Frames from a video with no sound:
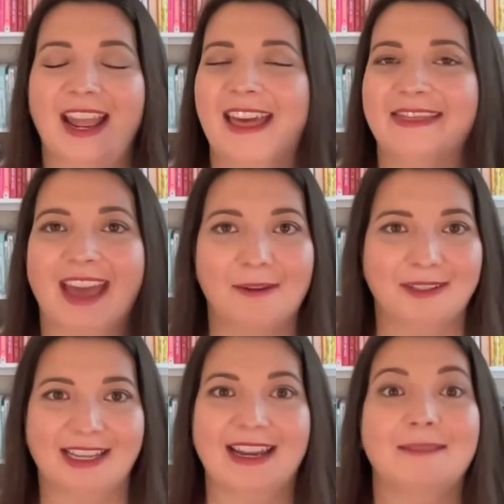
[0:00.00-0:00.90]
And that
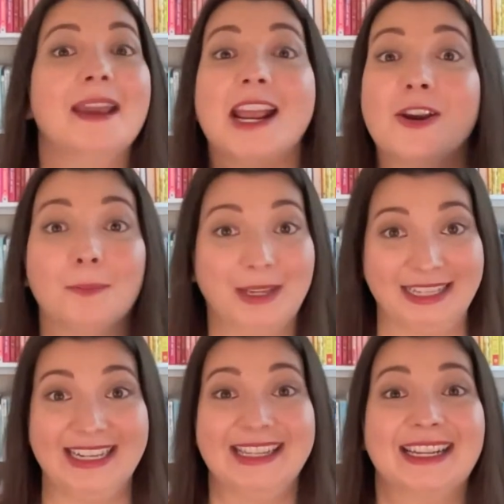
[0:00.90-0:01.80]
was it, and making your
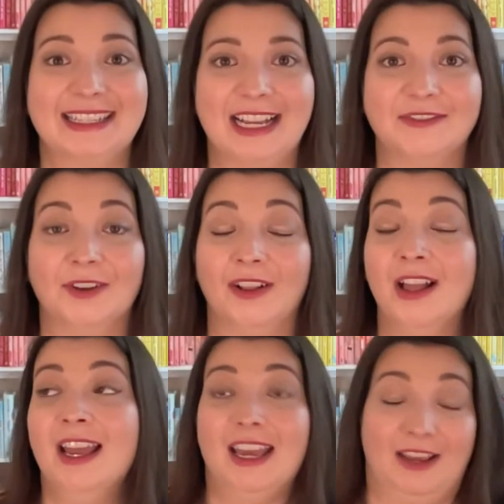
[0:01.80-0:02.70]
business successful.
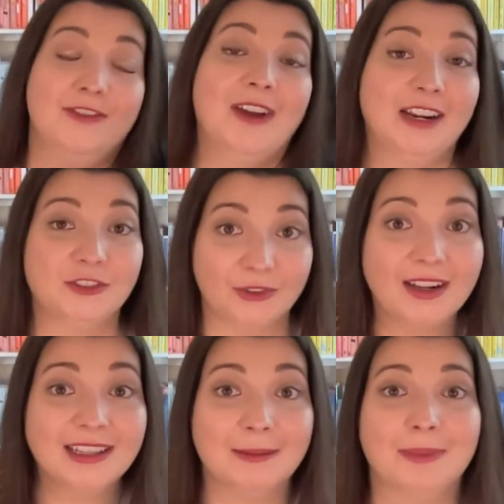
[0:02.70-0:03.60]
If you've got a
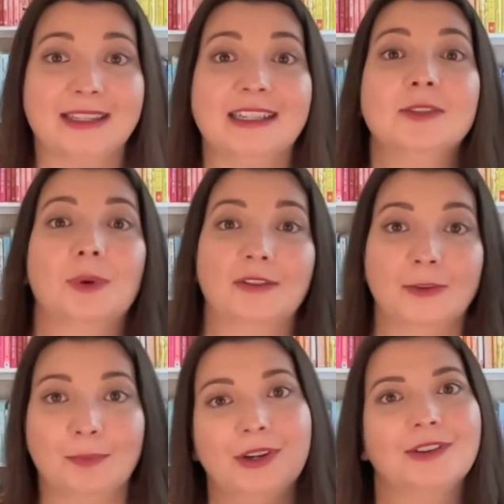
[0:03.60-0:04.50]
struggling business, what if
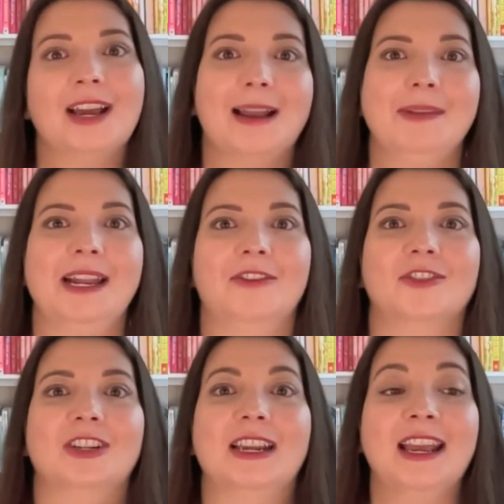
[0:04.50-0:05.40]
you put your time and
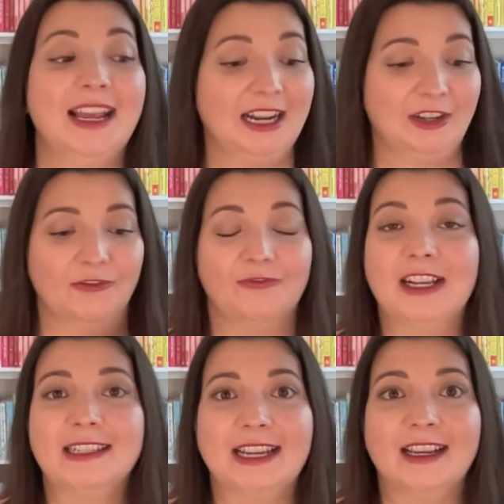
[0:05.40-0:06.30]
energy into
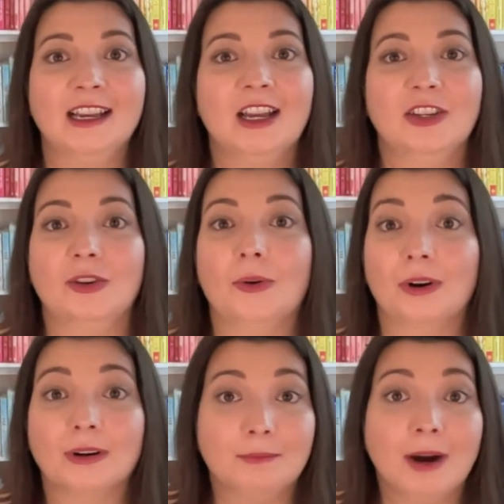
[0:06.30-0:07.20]
fixing
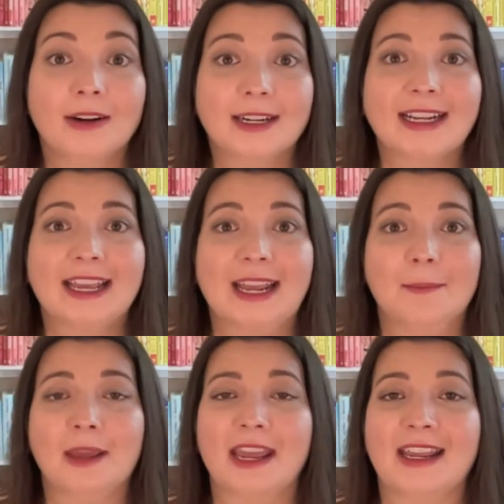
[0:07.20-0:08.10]
your marketing
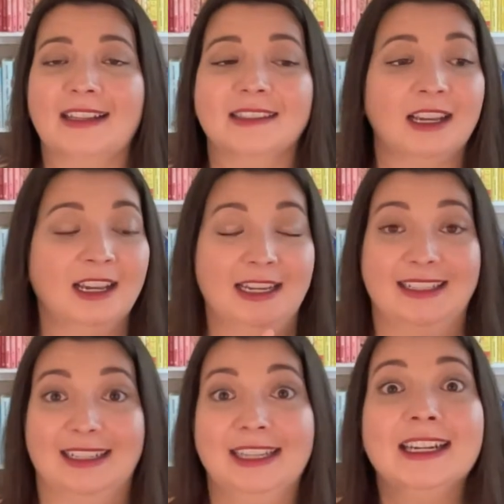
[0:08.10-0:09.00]
campaigns,
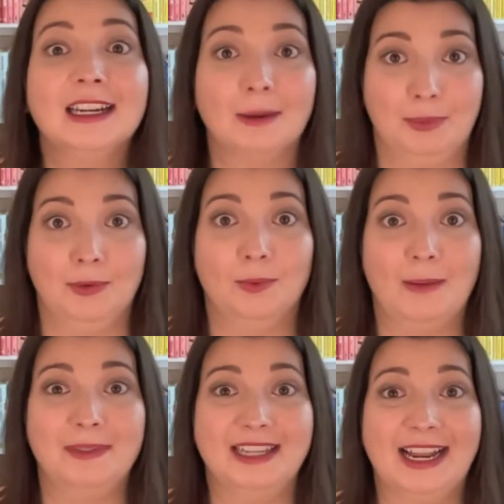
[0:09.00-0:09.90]
into cleaning up your
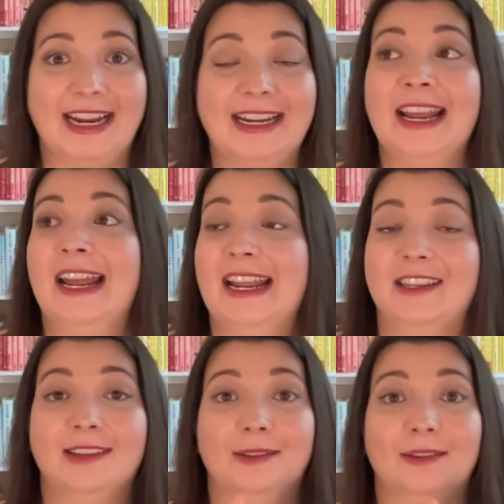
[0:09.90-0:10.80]
website,
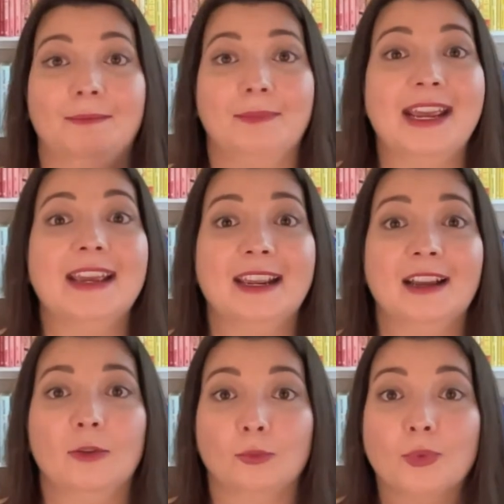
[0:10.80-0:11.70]
into
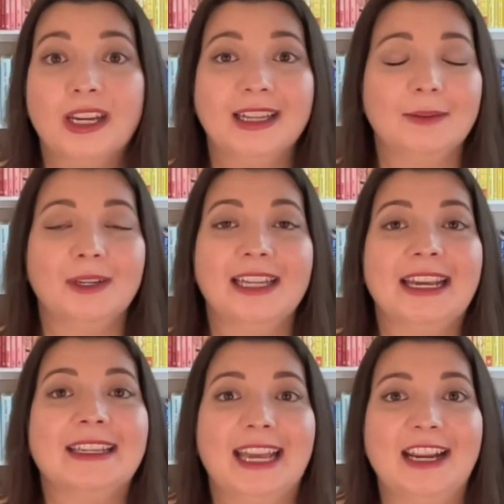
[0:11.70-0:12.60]
making really
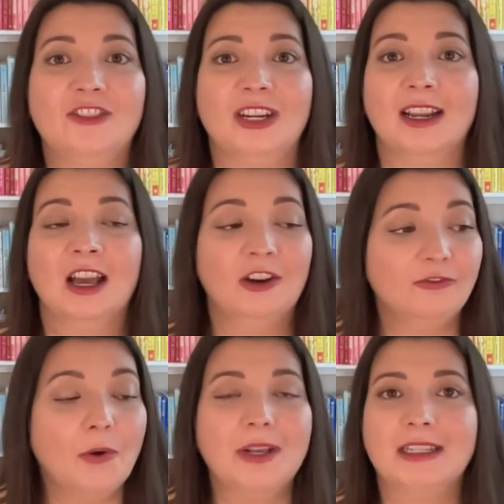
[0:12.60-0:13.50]
engaging,
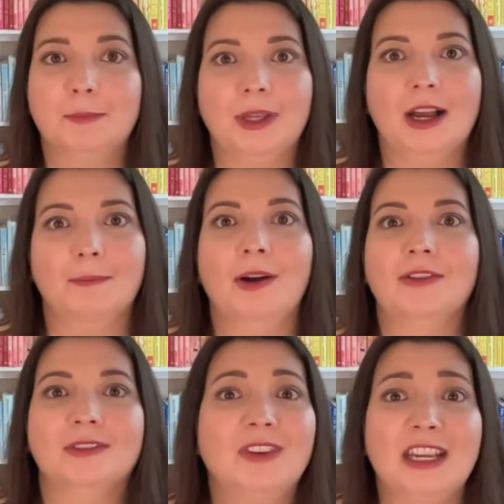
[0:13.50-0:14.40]
focused blog
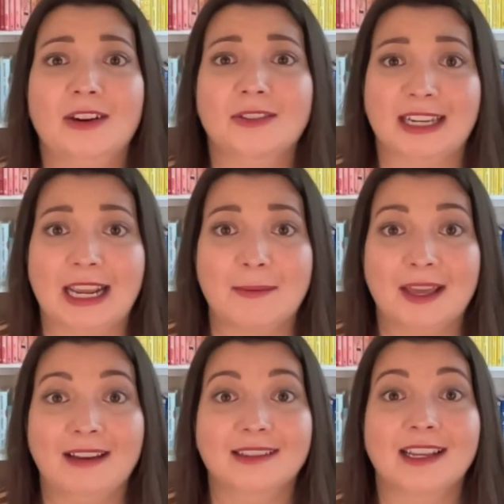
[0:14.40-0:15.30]
posts, videos, and
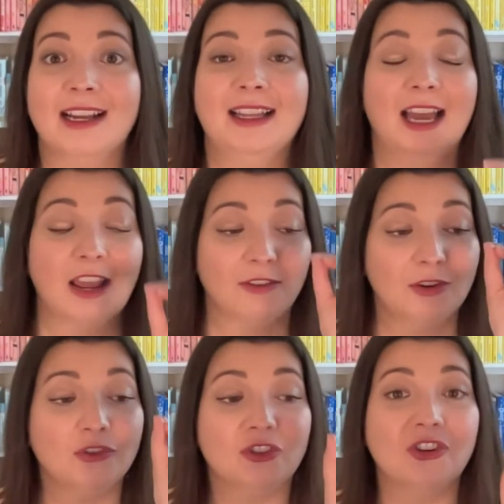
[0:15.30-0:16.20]
emails? Like if
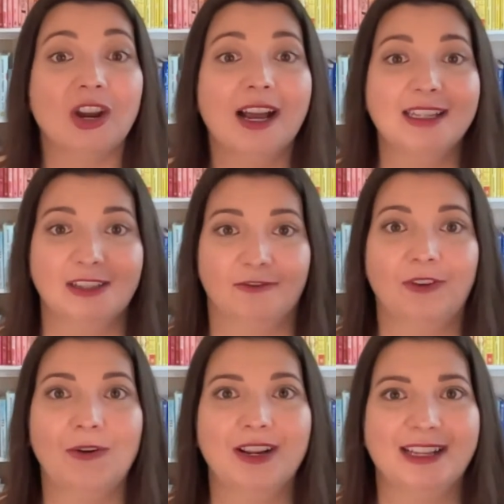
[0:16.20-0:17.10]
you just
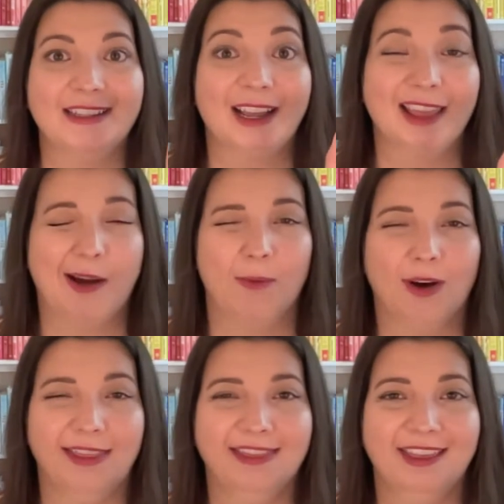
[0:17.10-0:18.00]
focused on that
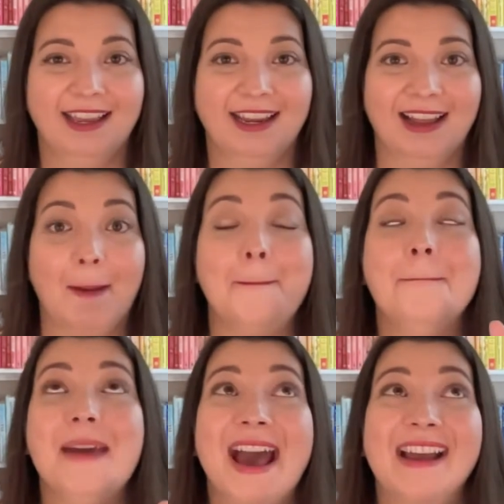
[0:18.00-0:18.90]
one thing,
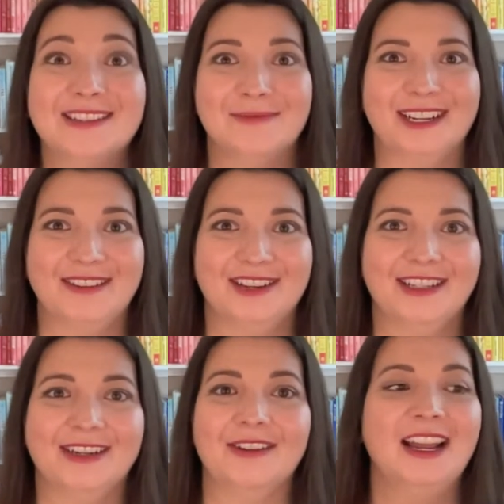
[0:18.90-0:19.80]
imagine what you
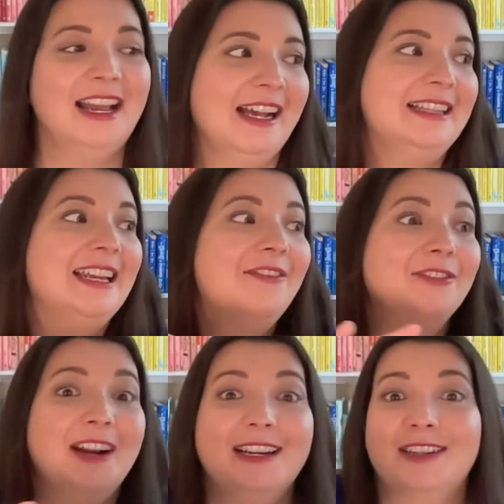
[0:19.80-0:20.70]
could do instead of
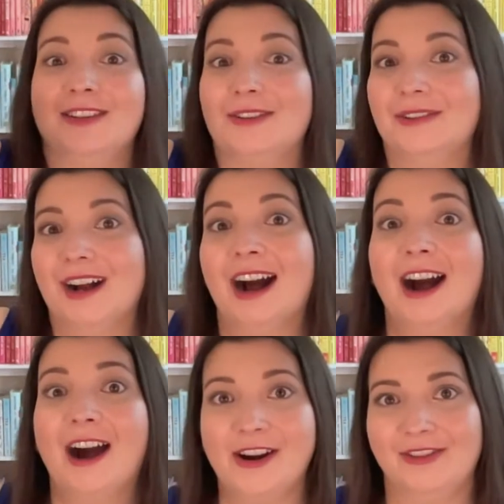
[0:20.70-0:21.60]
trying to do
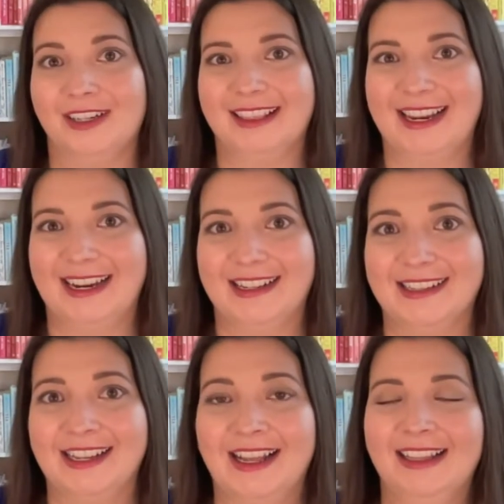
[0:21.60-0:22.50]
100 things.
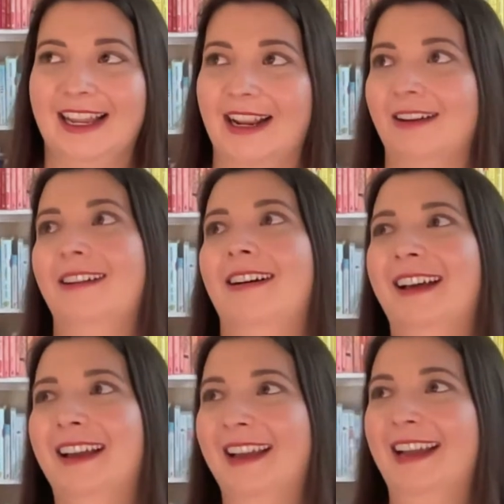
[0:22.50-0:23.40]
Like, oh,
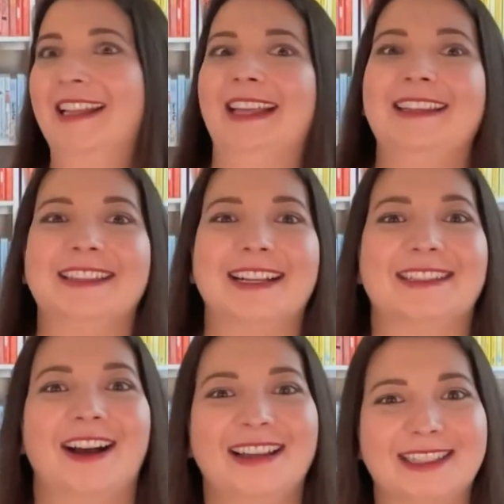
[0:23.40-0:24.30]
that just
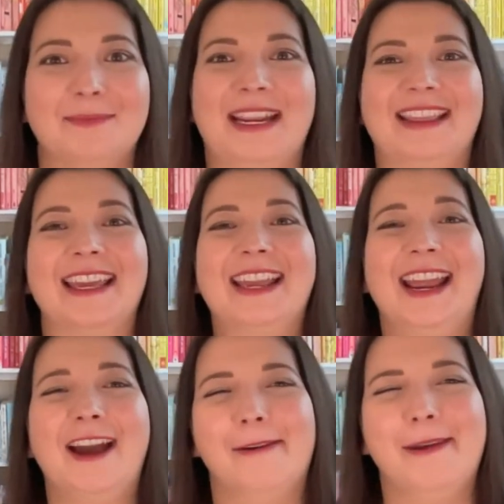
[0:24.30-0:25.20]
exhausts me
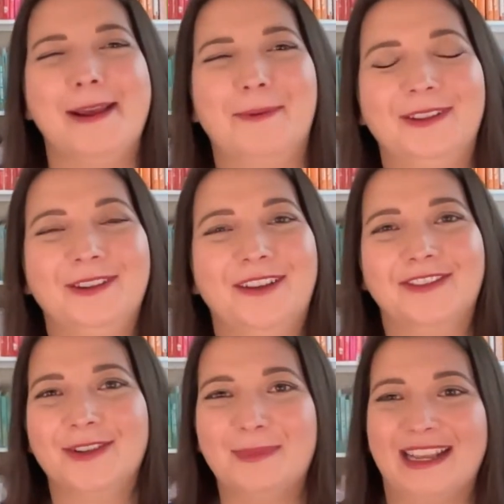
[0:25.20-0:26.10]
thinking of people who have
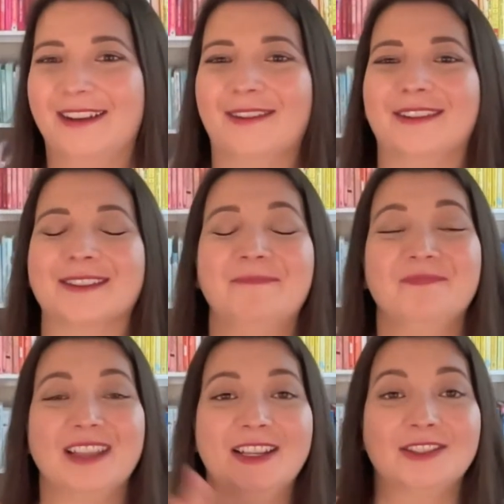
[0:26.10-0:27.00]
too many goals.
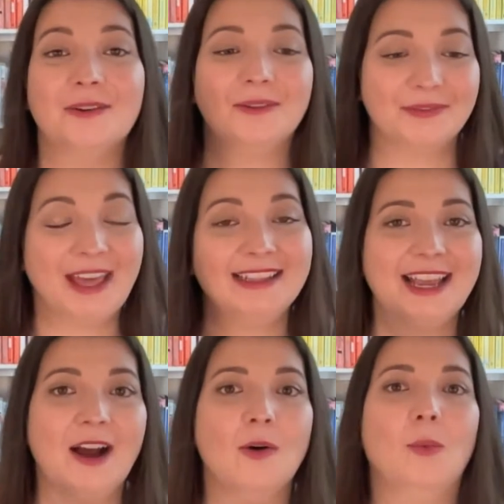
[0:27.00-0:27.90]
So that's
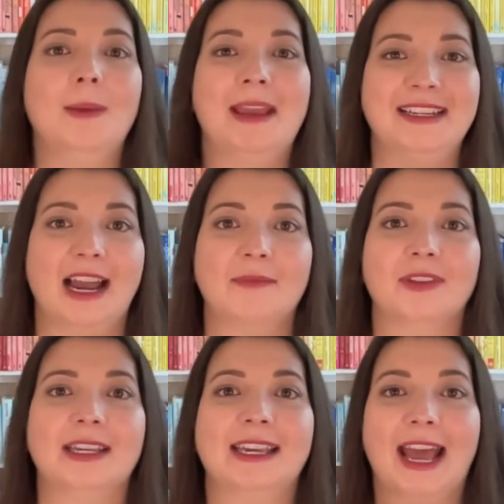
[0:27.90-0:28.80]
how we make time for
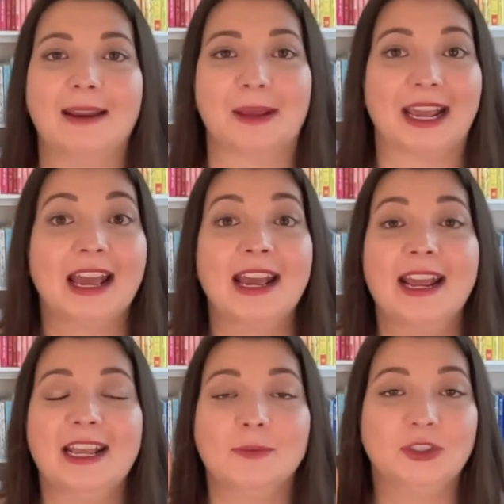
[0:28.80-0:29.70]
the academy.
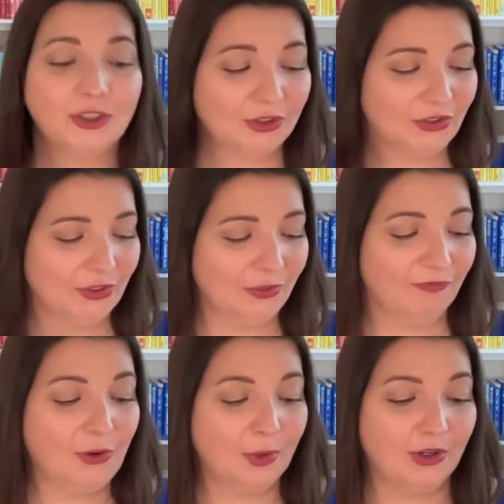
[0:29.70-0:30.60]
Is we choose
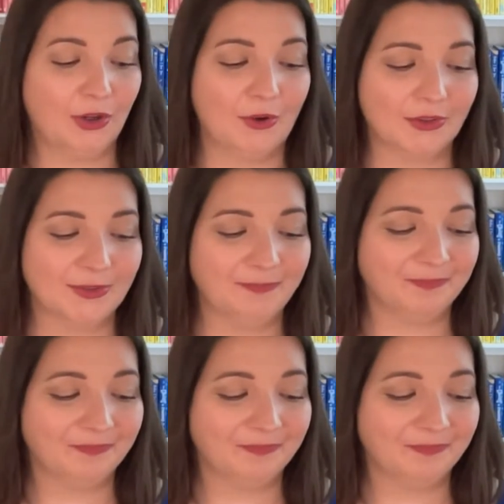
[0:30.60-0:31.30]
fewer goals.